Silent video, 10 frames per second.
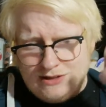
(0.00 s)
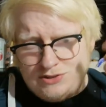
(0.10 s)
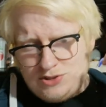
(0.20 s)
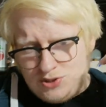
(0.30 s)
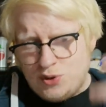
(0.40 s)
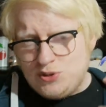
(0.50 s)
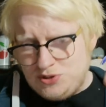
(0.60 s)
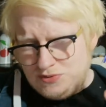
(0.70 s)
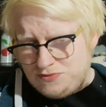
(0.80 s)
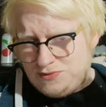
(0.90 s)
sort
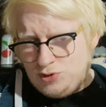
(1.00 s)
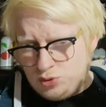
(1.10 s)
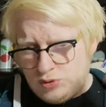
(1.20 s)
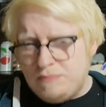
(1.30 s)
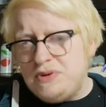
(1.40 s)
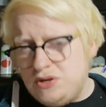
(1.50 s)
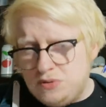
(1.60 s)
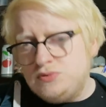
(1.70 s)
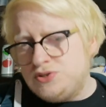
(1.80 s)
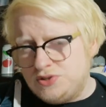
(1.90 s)
of
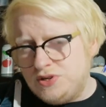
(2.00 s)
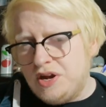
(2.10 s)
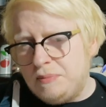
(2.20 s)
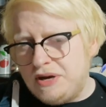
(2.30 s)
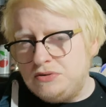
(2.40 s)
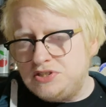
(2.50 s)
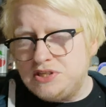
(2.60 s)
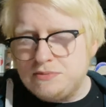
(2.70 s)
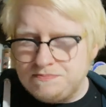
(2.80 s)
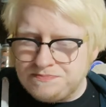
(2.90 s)
tribute about
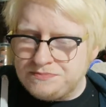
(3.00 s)
it,